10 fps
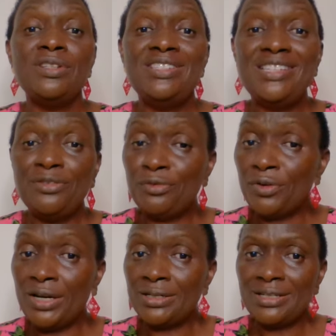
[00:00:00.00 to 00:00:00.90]

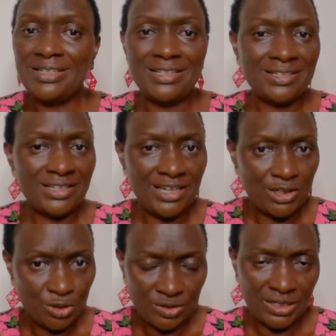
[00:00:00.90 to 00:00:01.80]
different
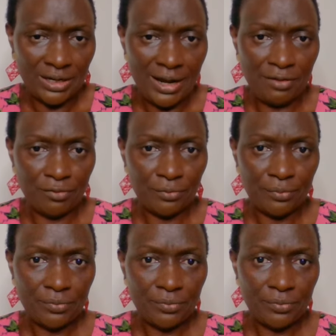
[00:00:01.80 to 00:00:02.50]
destinations in life.